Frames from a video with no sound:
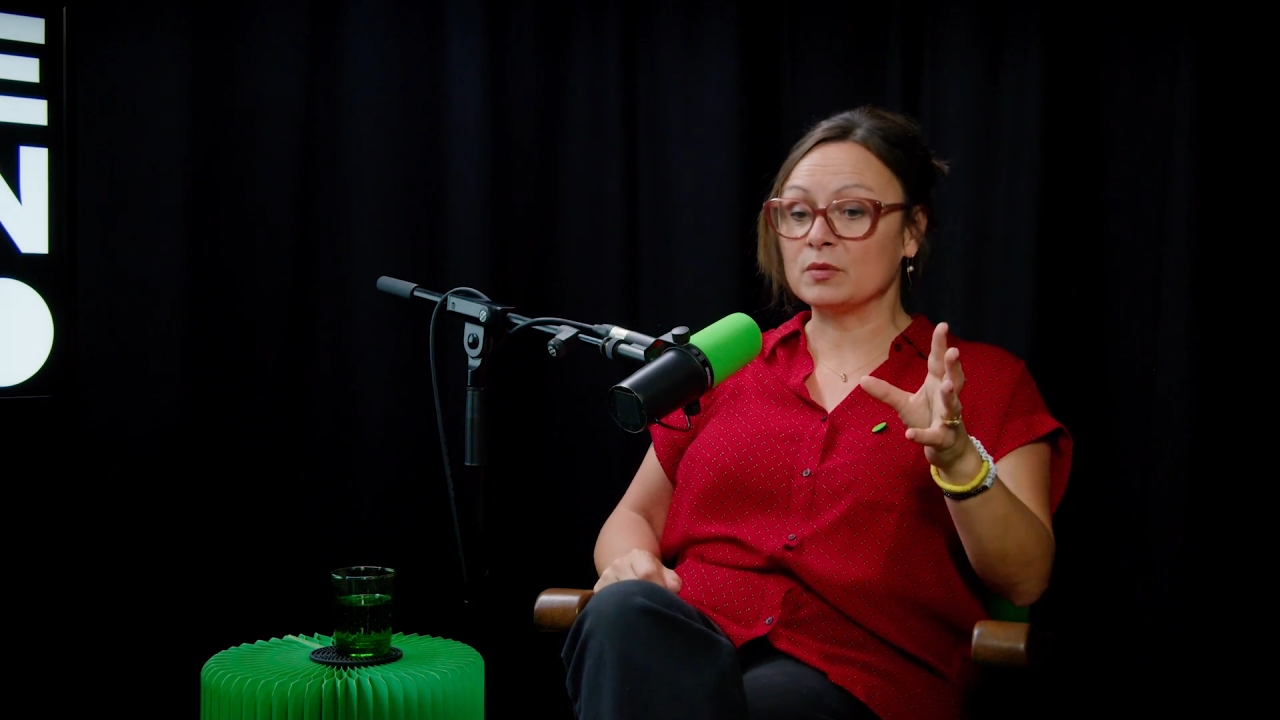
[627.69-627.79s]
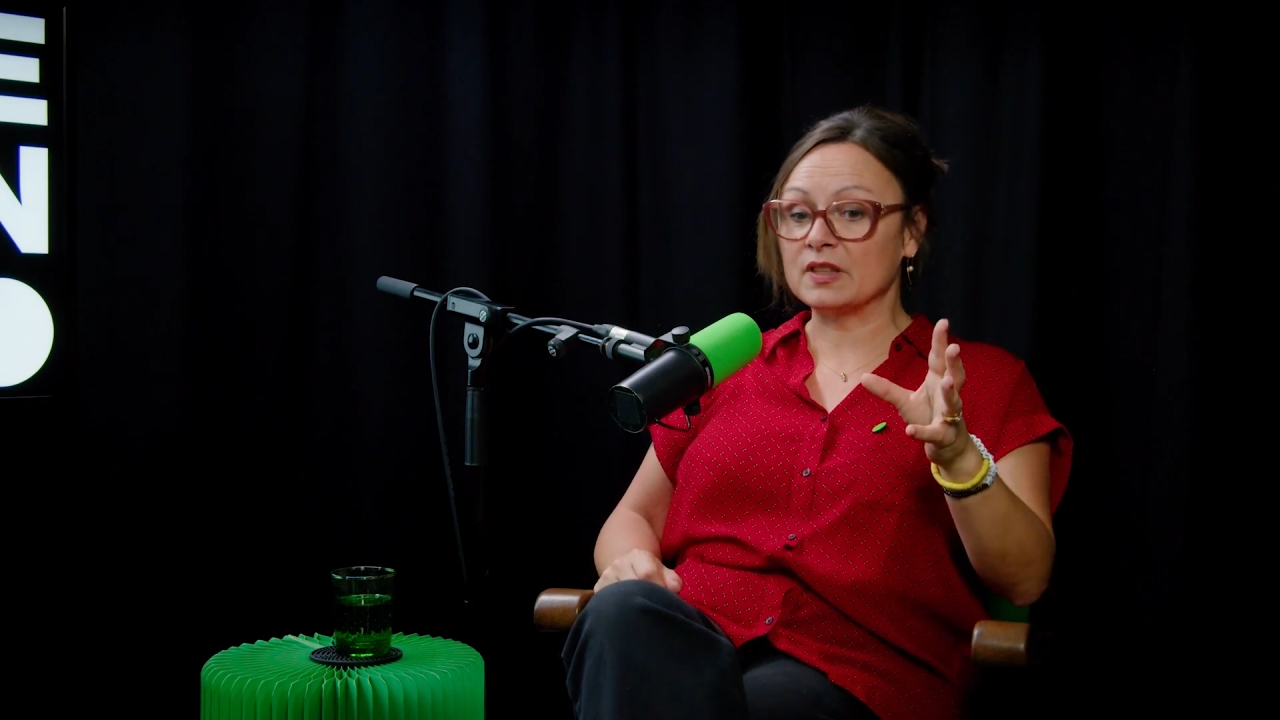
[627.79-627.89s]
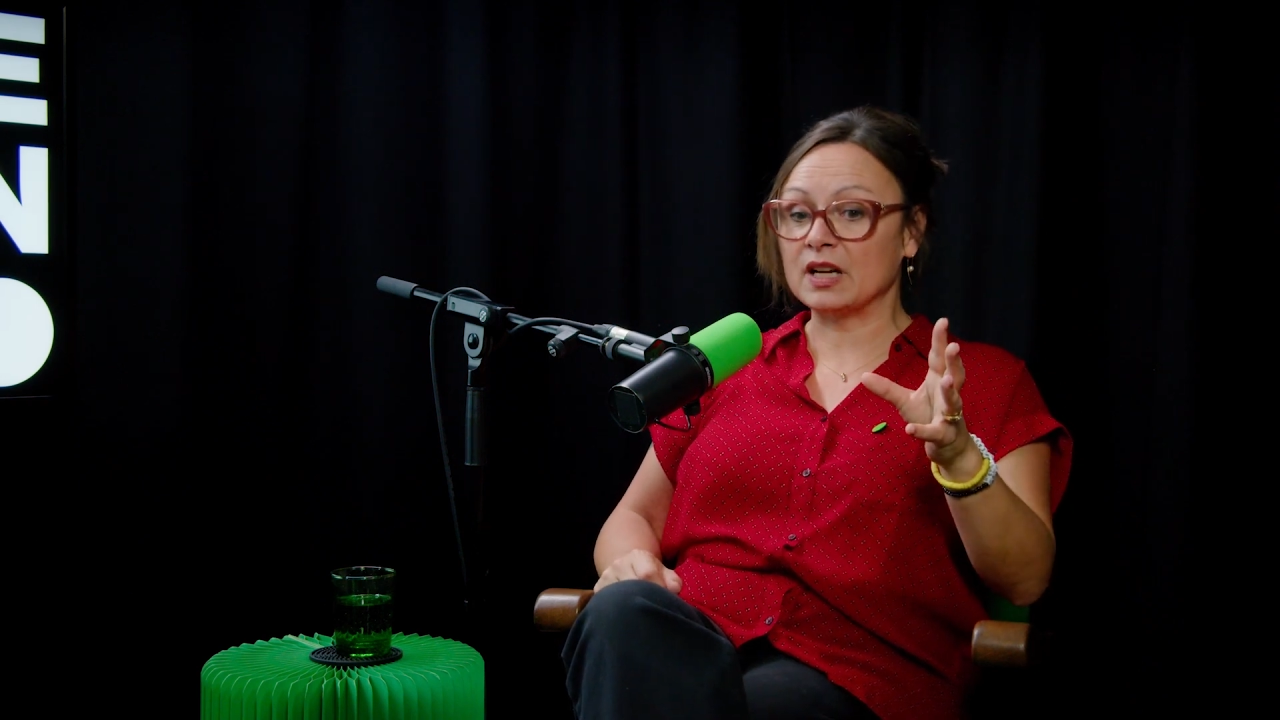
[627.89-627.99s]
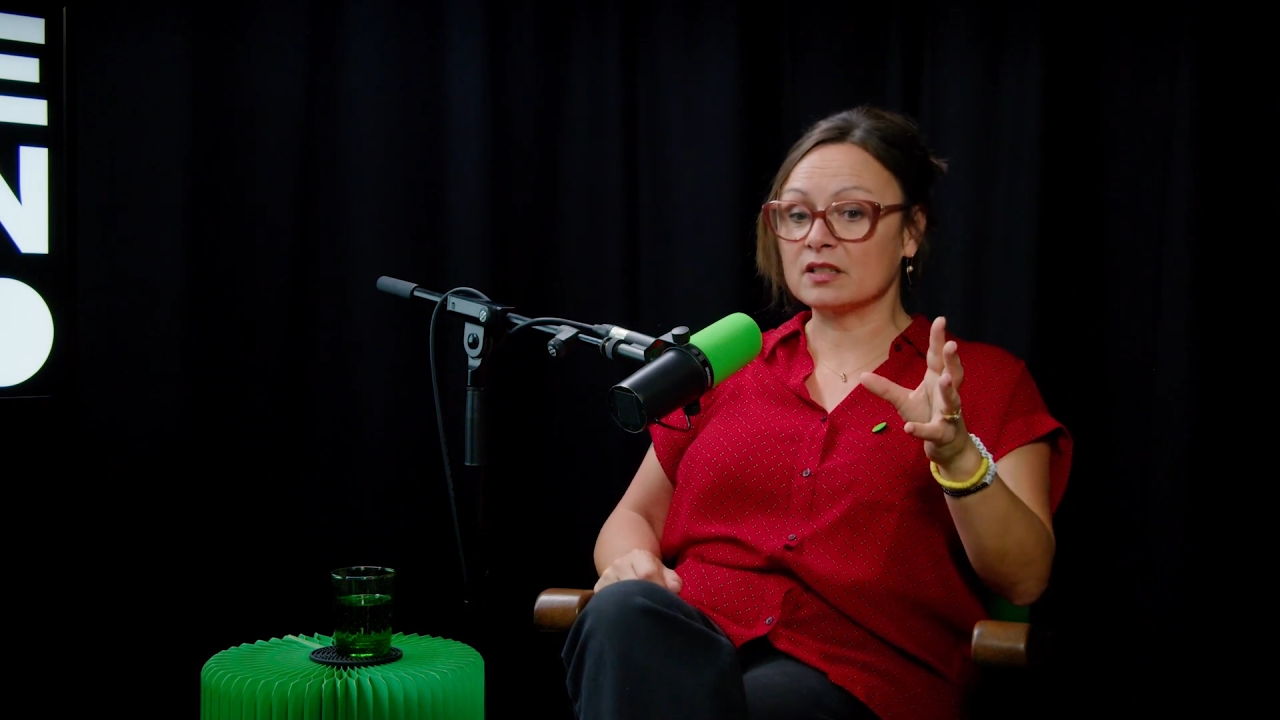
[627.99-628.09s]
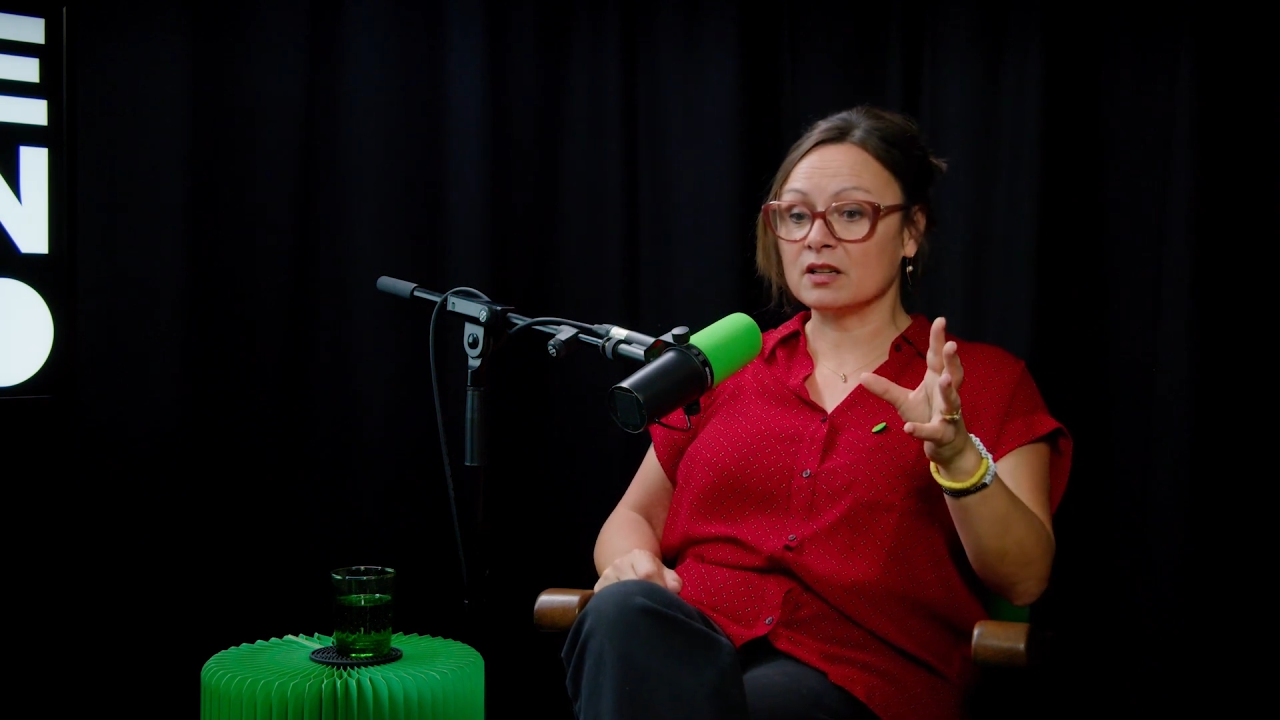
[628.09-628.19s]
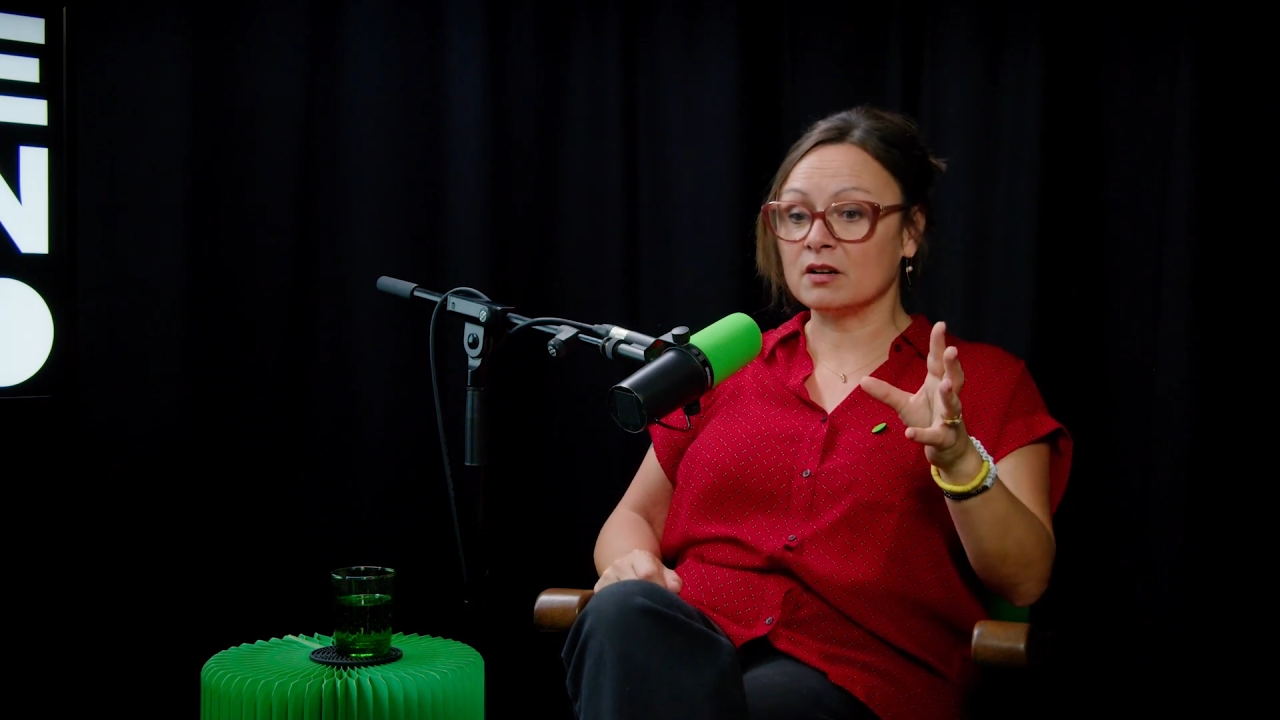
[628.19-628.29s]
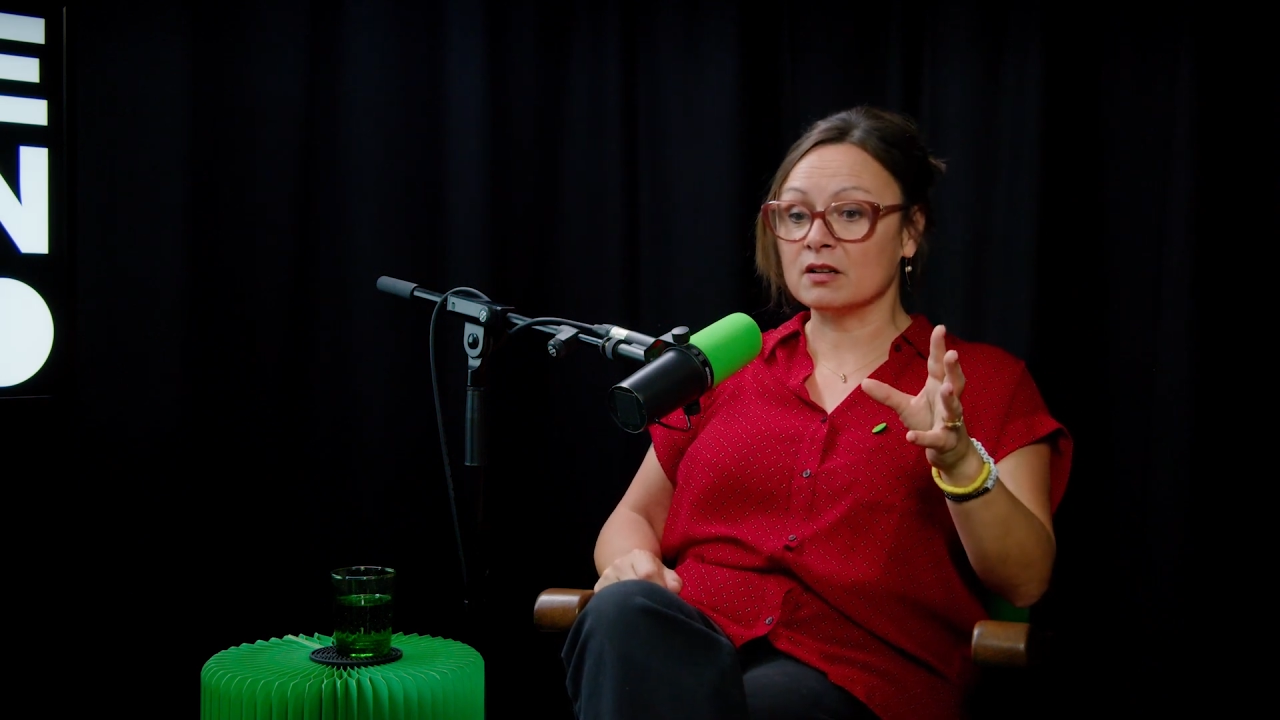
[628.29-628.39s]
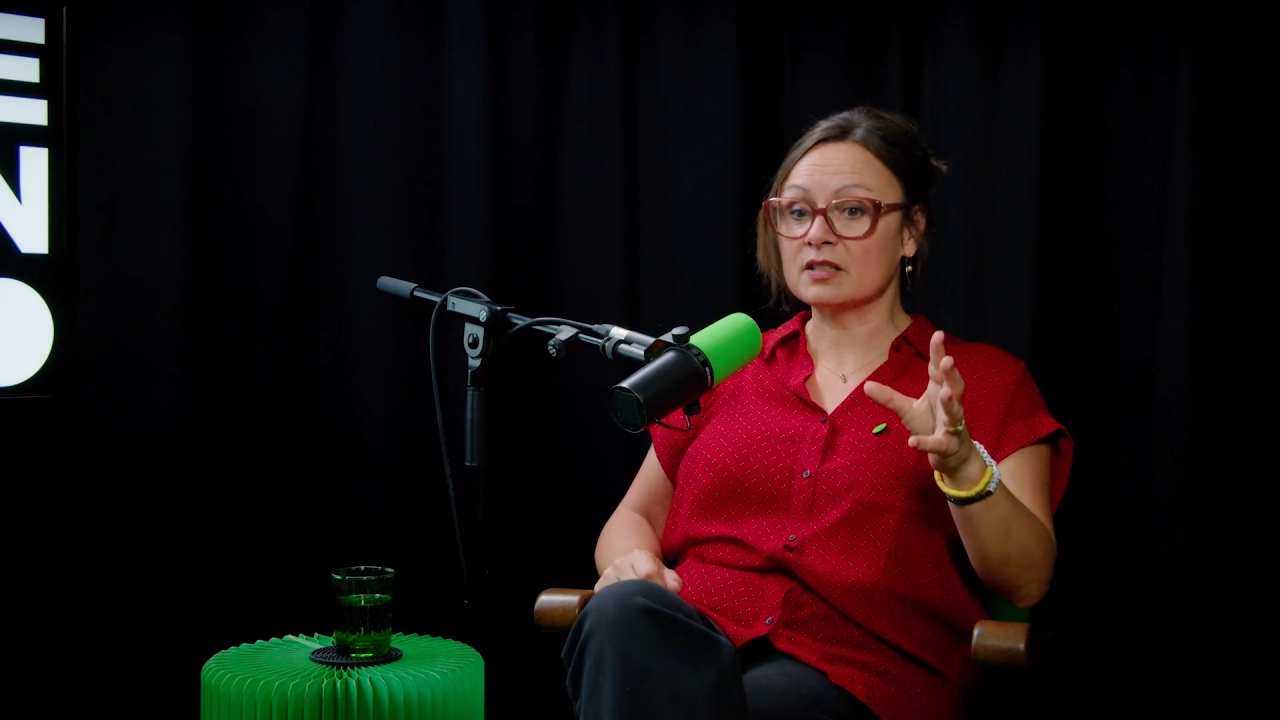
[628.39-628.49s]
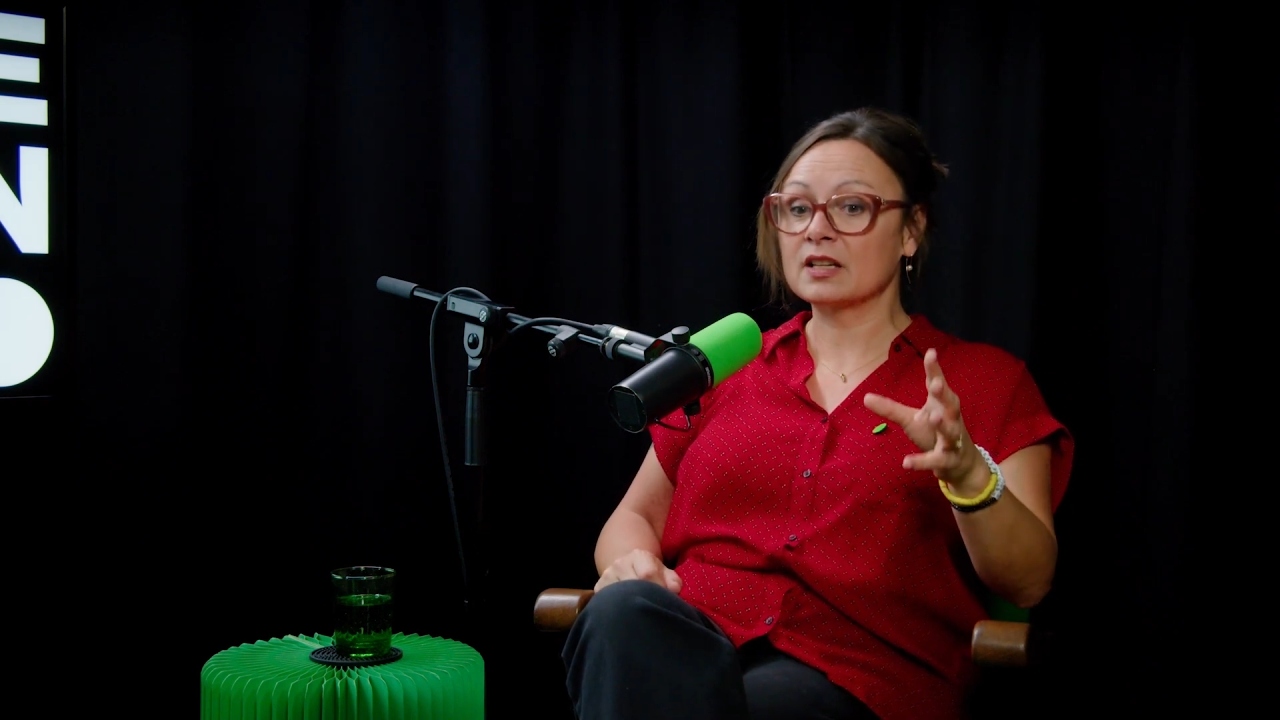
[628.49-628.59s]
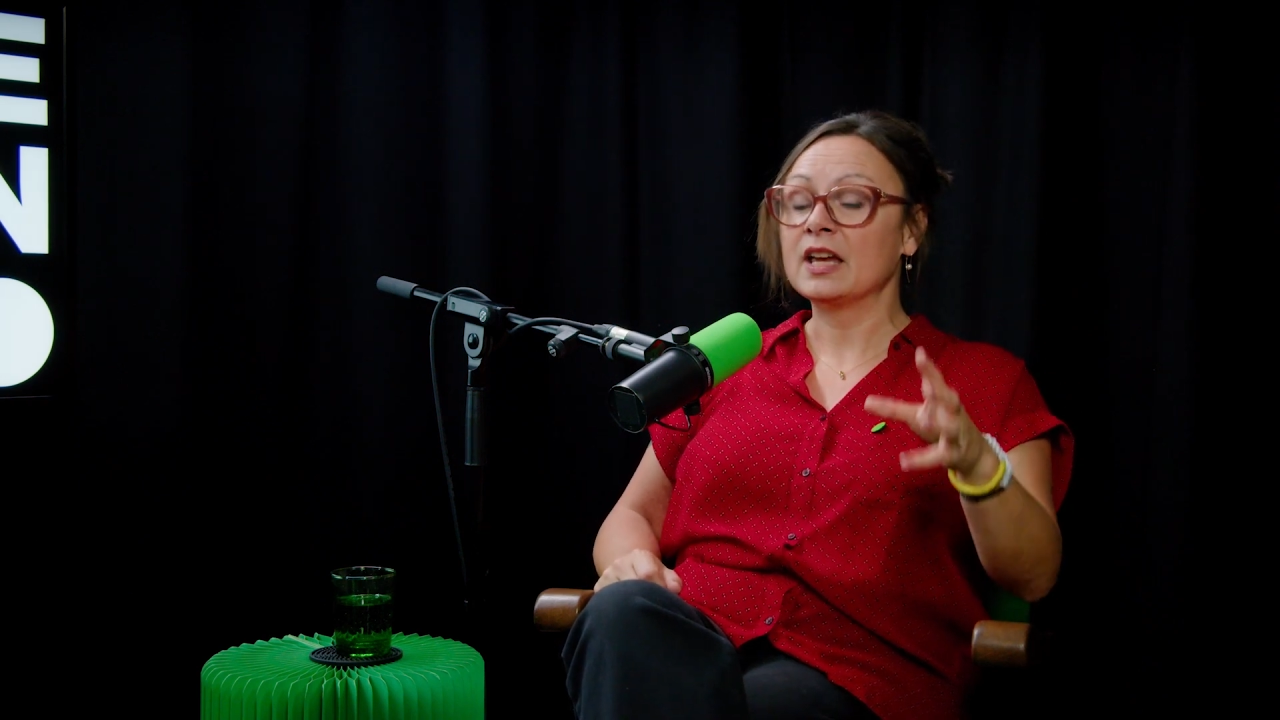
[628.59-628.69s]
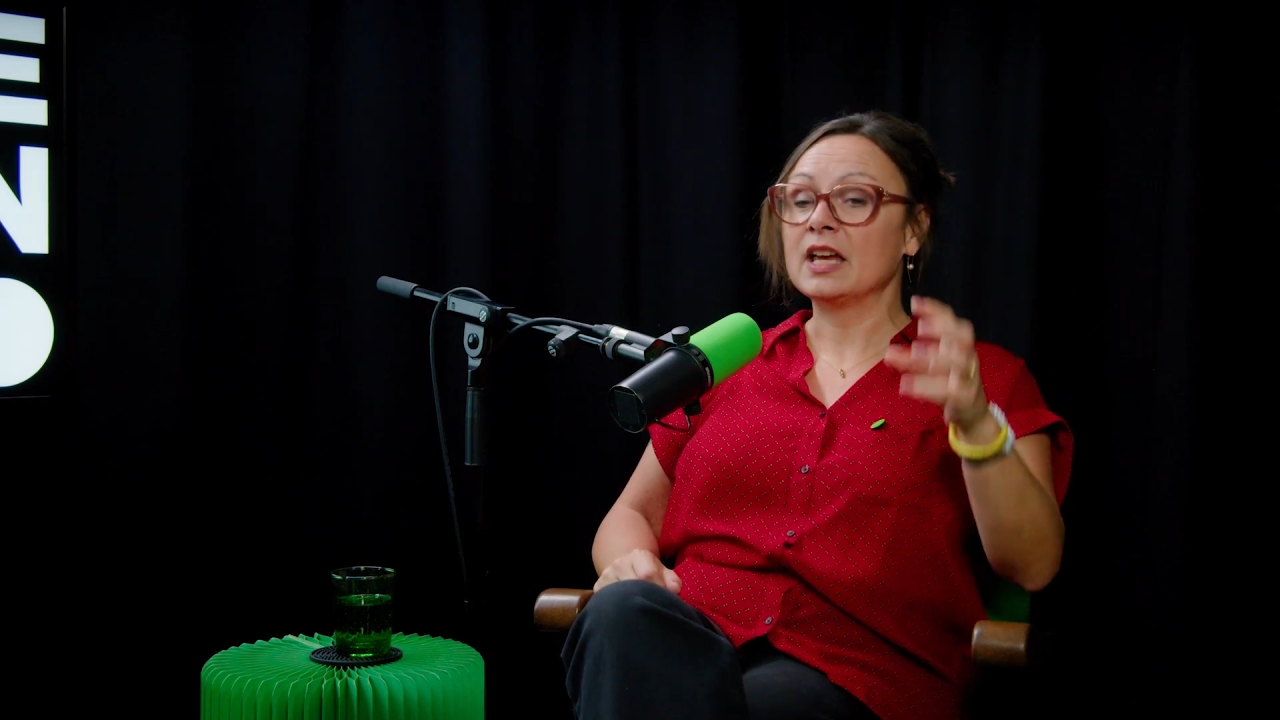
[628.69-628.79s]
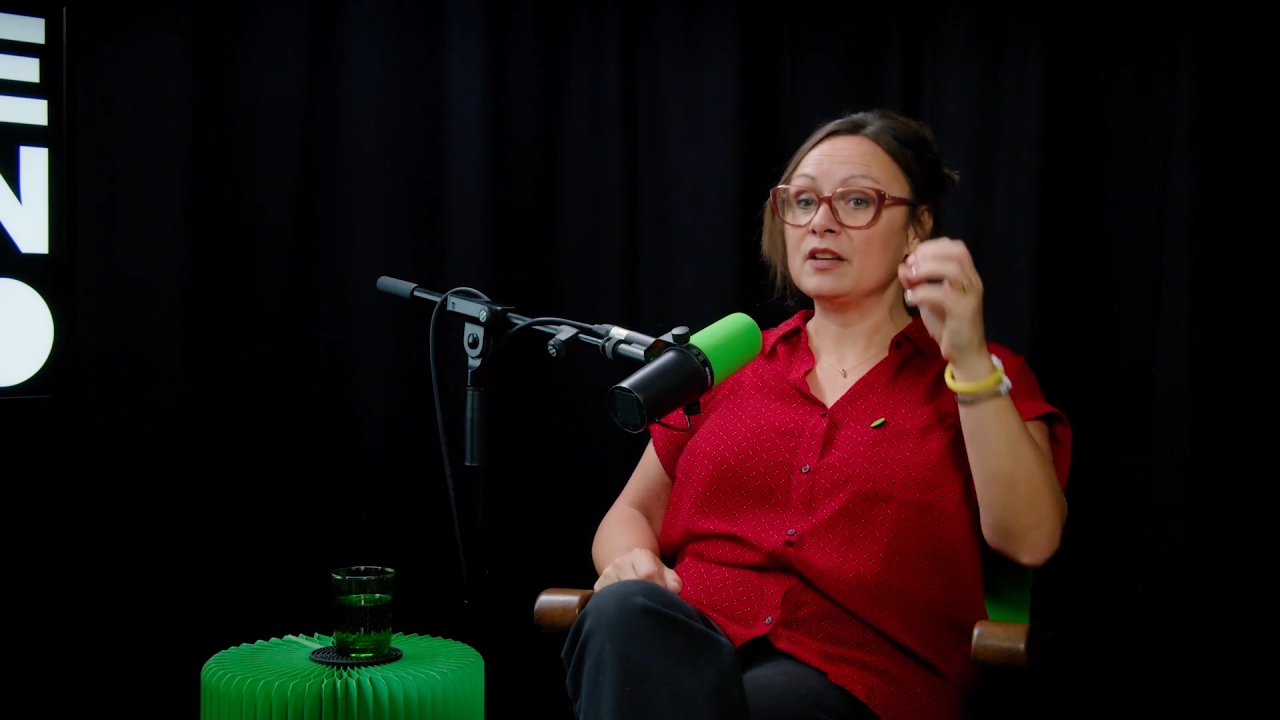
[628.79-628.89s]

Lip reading: with that task.